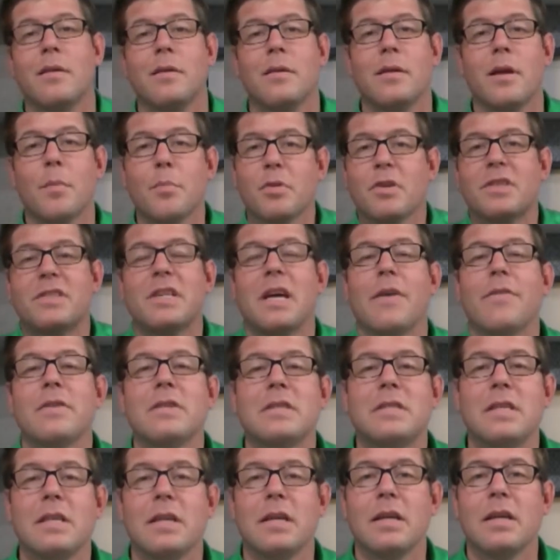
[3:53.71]
Number
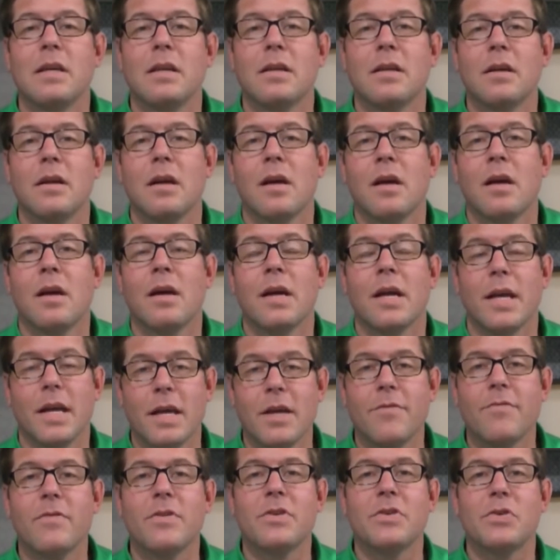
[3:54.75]
17,
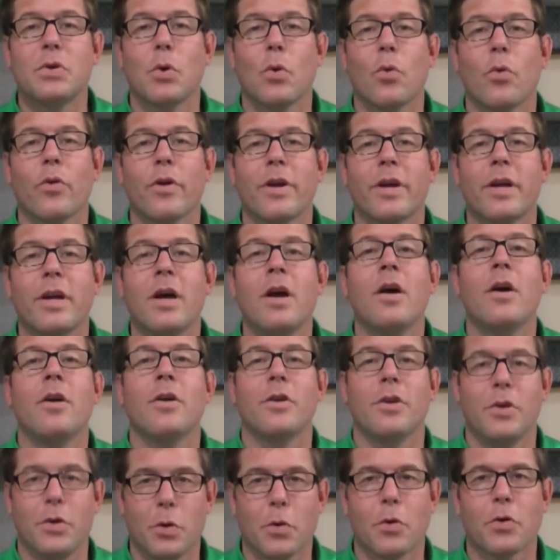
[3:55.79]
inventory
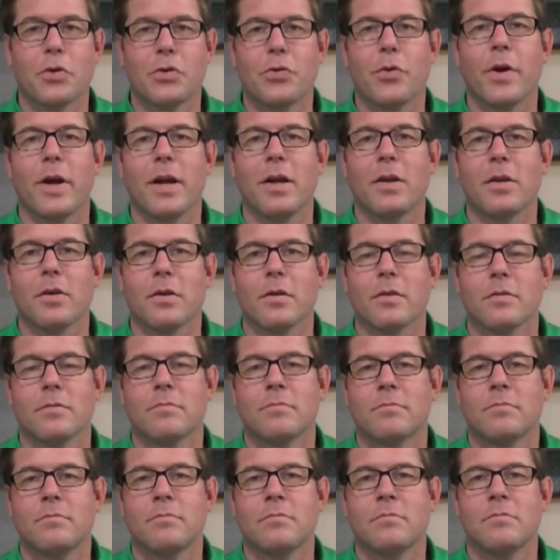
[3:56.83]
your trailer.
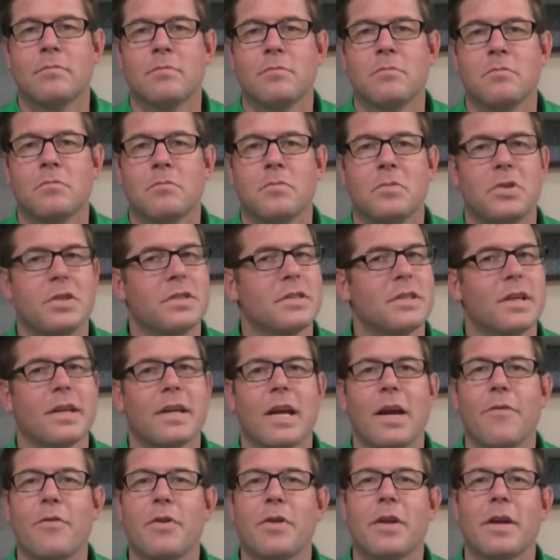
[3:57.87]
Just like
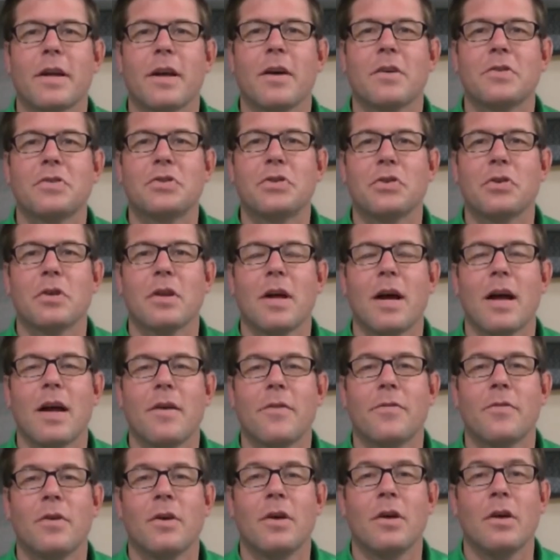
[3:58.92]
everything else in your
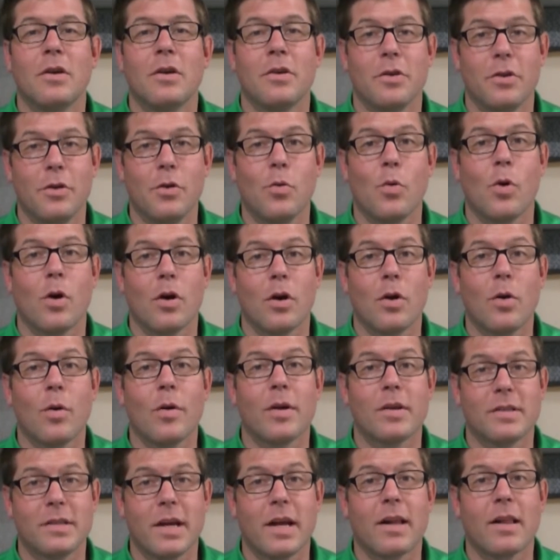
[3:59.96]
life, you want to know
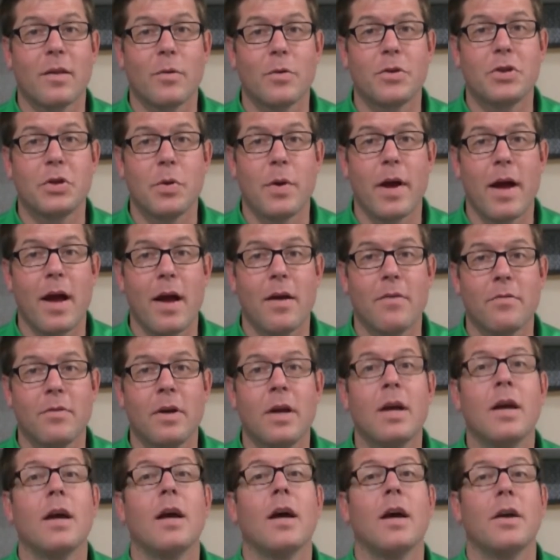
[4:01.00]
exactly what you have
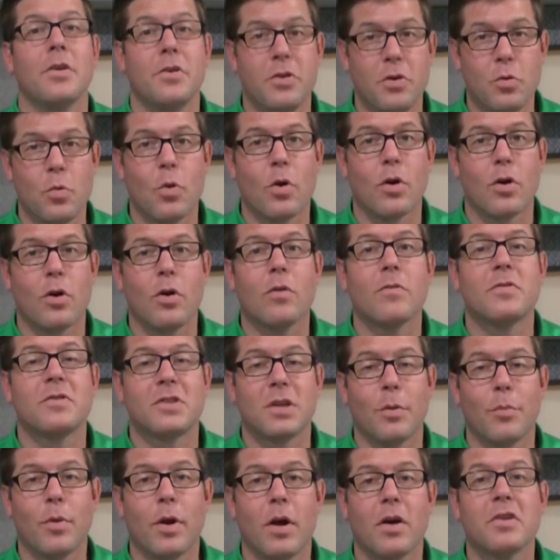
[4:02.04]
and you want to know if
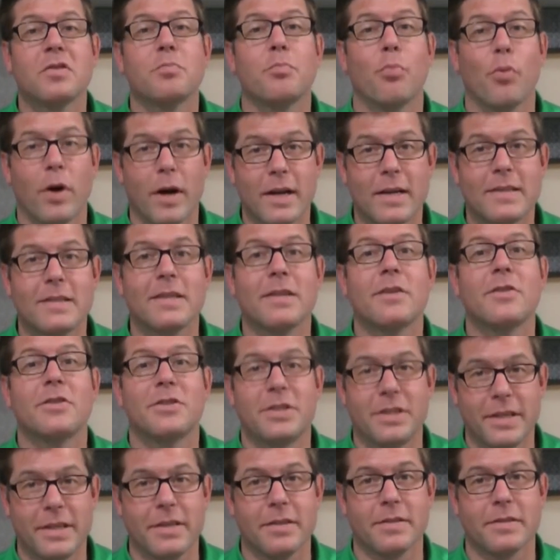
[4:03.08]
someone else breaks it or
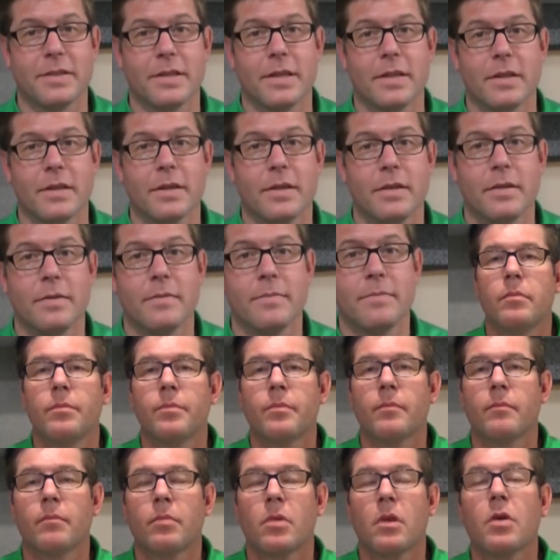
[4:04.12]
steals it.
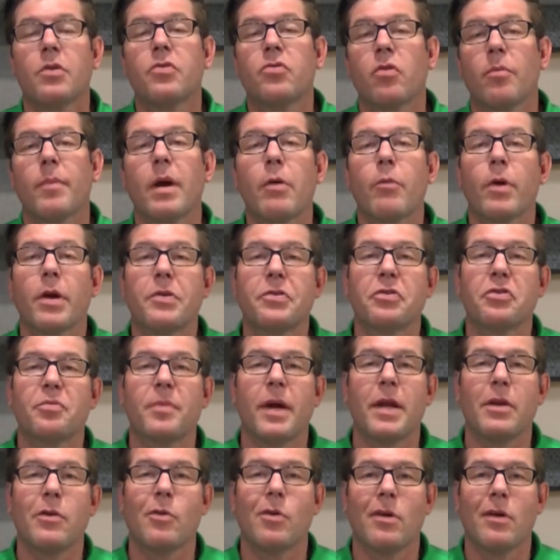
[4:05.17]
So in my renter's
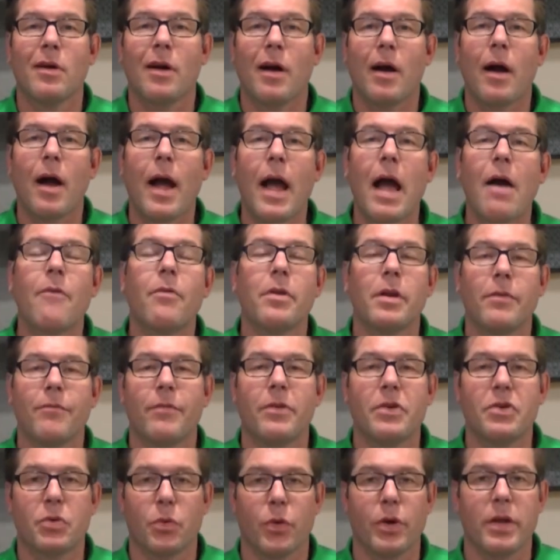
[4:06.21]
manual, I have an
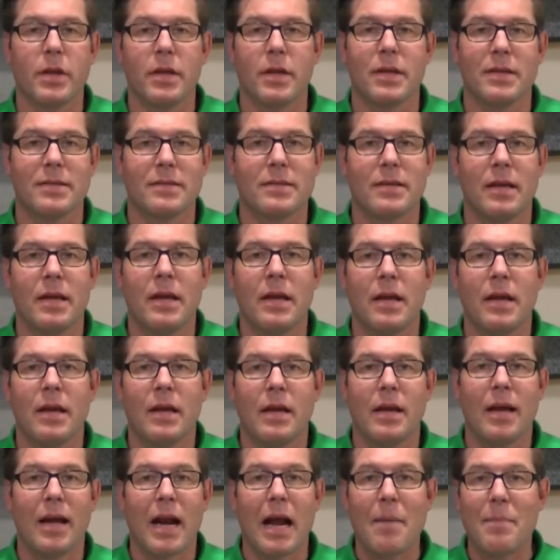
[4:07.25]
inventory list.
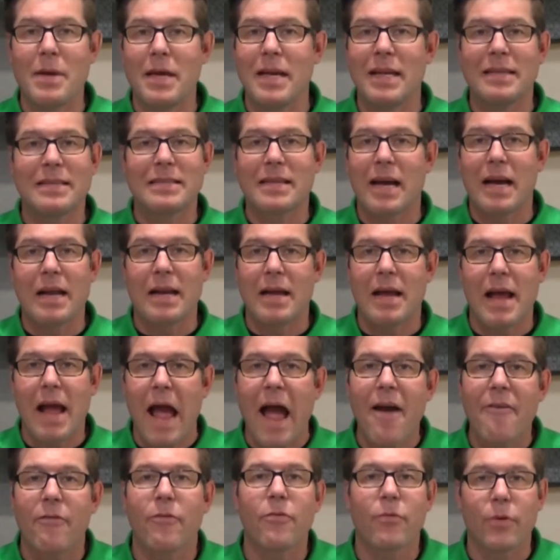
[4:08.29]
And I mean, it's got
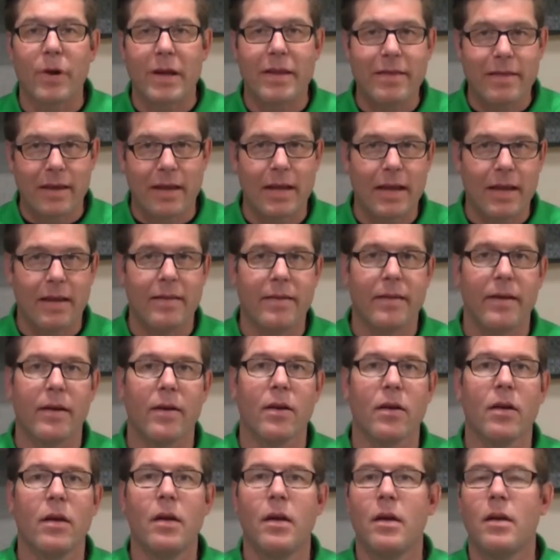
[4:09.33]
everything in there.